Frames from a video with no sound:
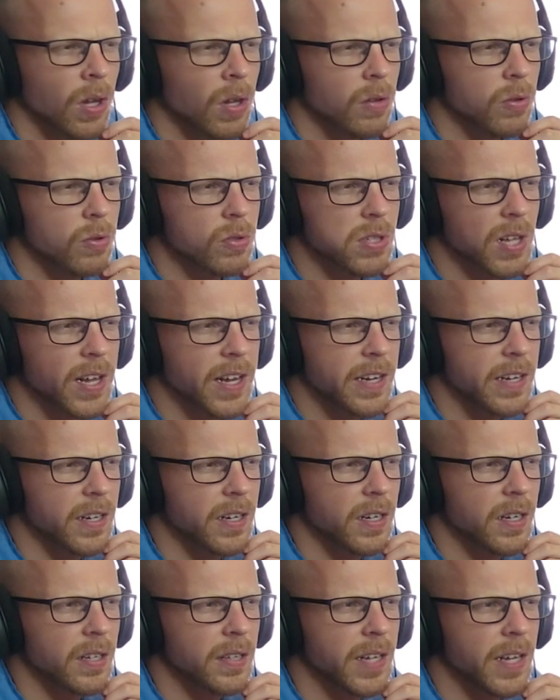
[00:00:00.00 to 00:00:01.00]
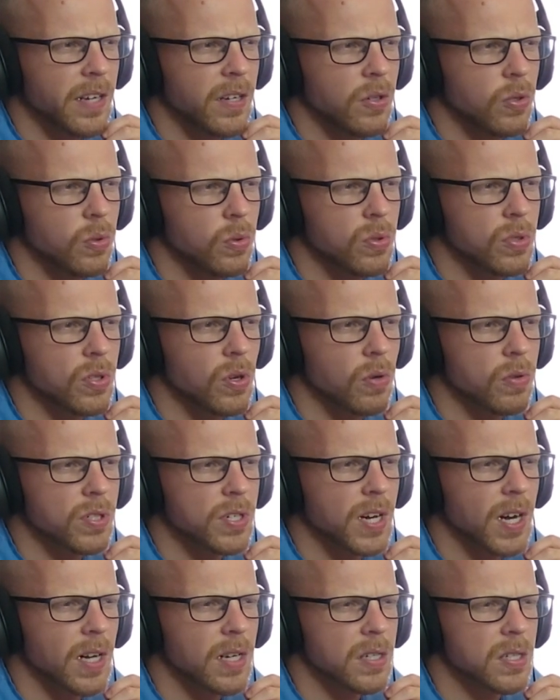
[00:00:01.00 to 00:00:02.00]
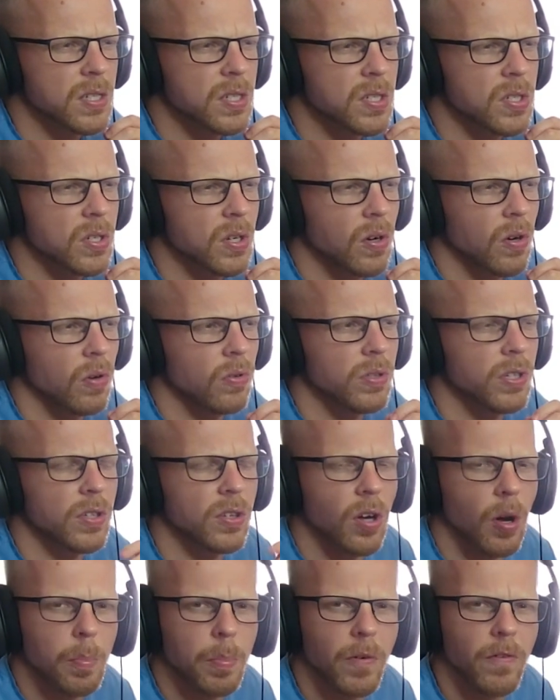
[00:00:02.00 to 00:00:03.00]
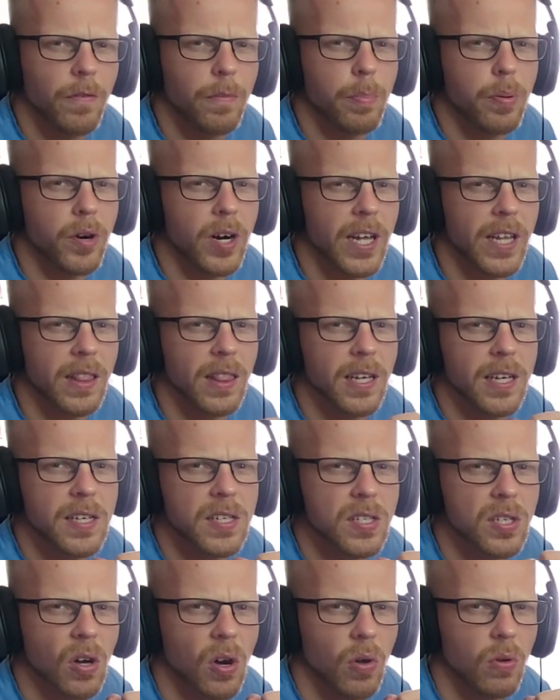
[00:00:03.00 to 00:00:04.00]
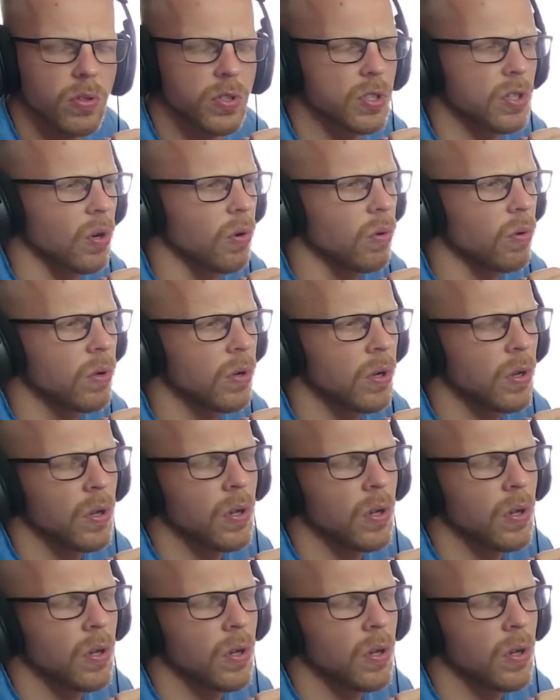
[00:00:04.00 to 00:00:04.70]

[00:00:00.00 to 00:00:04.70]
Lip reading: Looks like they use those guns on the top of Bradleys also.